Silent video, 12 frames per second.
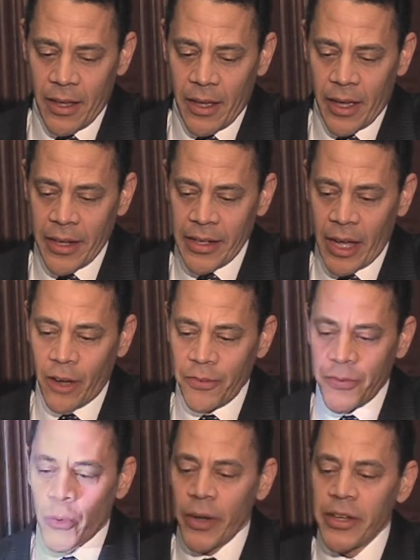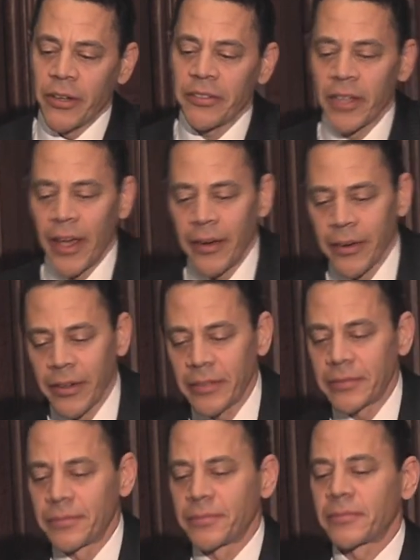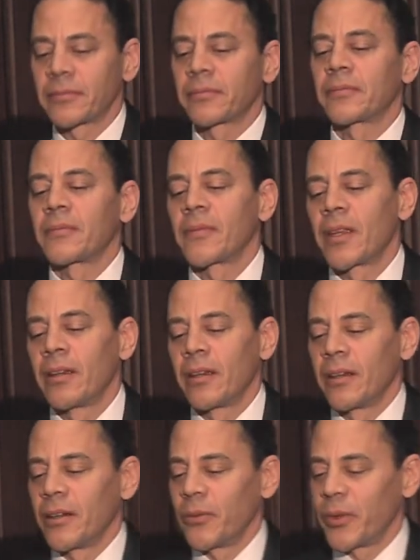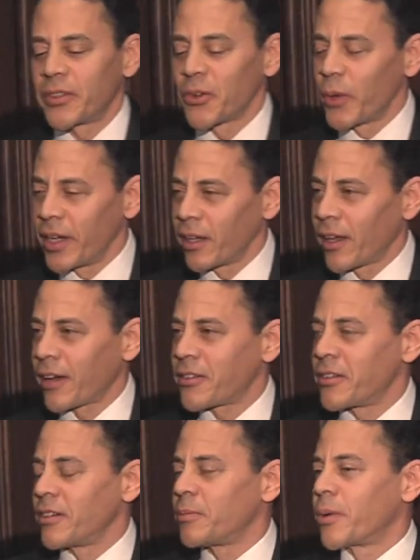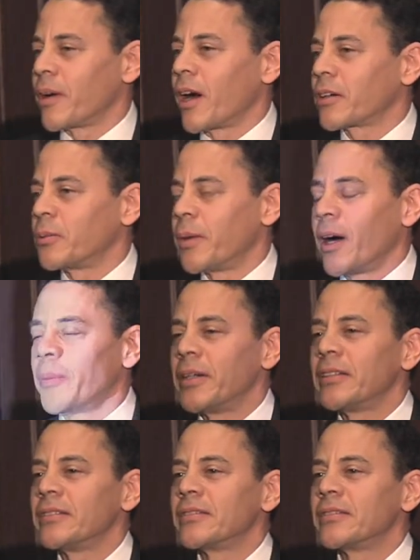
And now, 4 years later, with the re-election of Barack Obama,